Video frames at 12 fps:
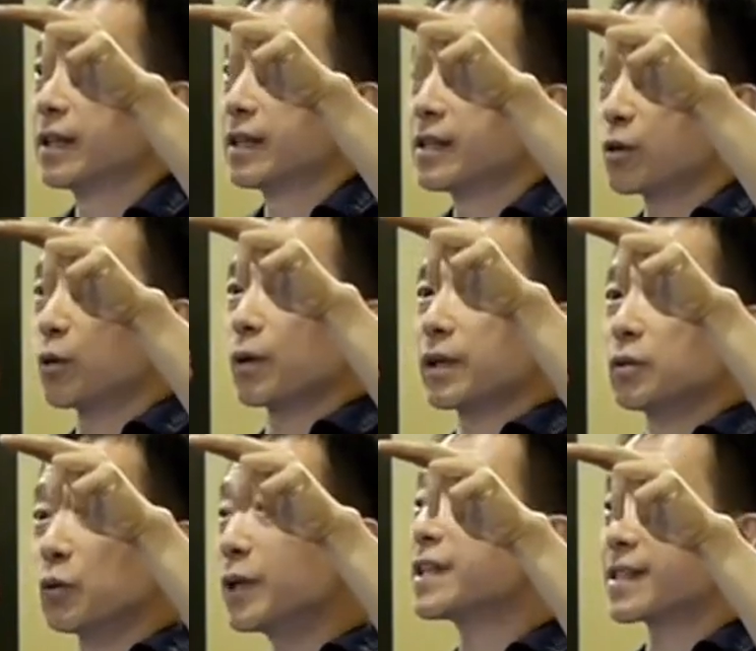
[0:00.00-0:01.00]
So
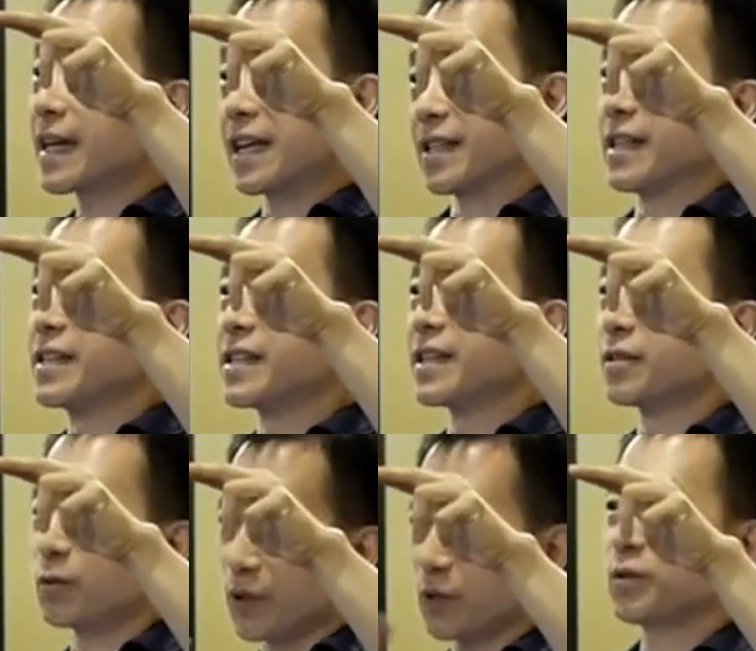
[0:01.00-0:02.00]
doing the sight is easy.
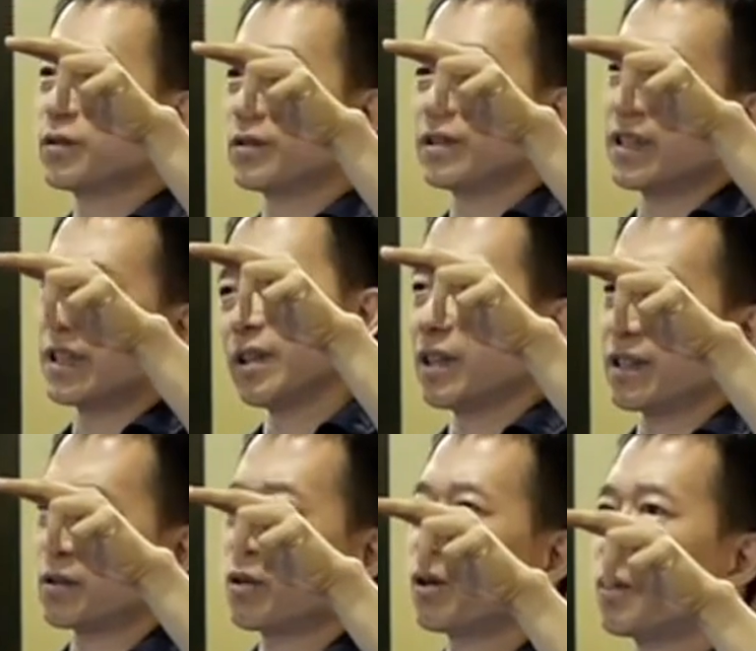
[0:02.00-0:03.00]
We'll show you in a
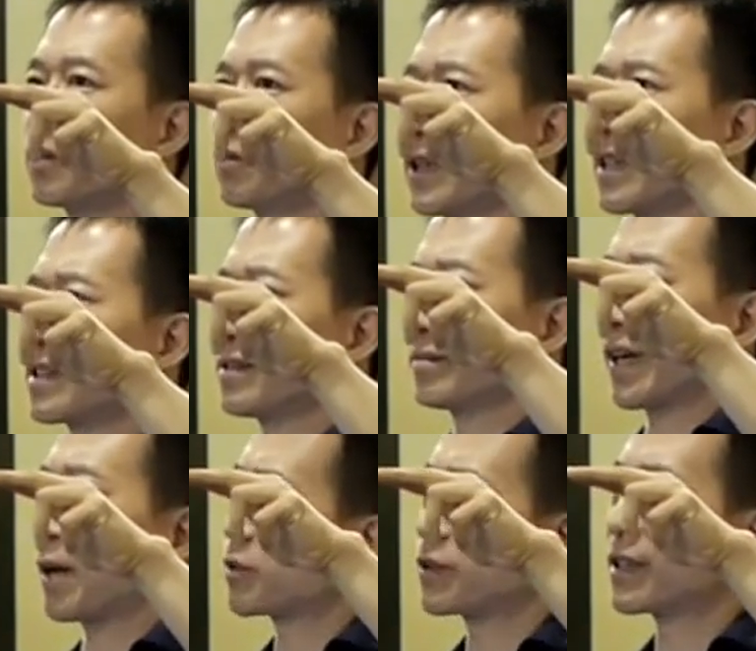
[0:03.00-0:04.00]
short while what
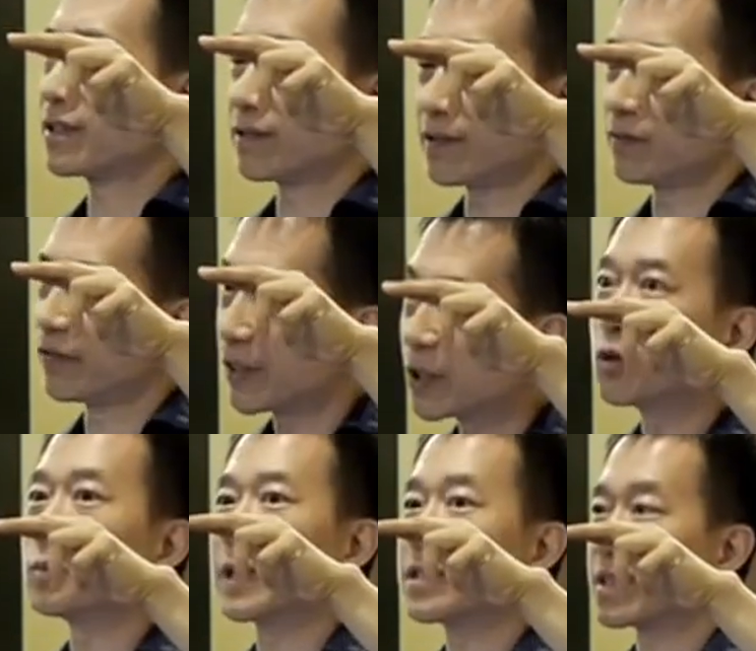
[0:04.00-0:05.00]
capturing video
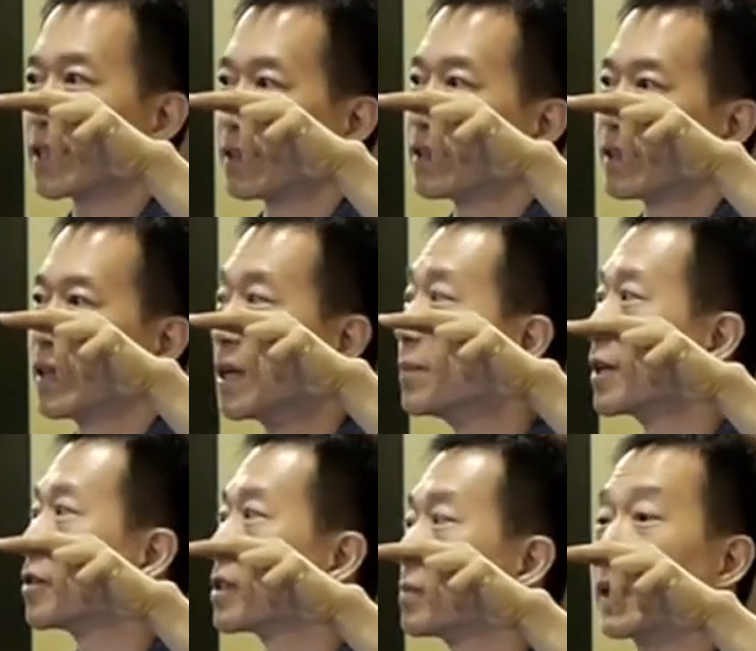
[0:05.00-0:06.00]
means, the
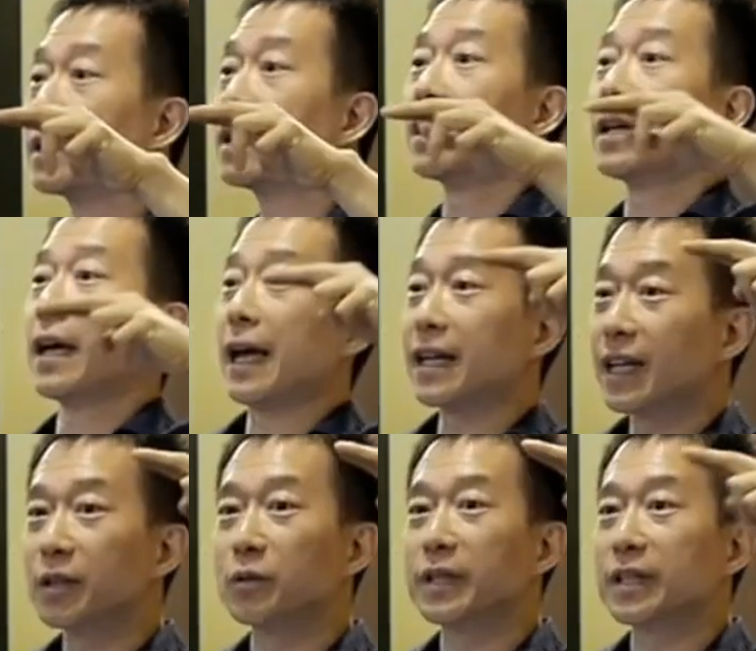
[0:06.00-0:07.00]
images mean, and then
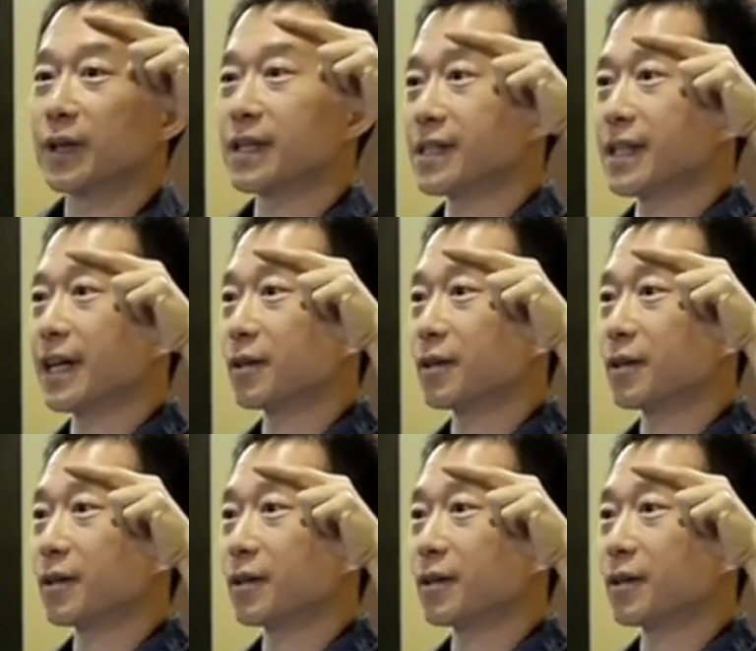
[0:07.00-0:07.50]
you need to understand how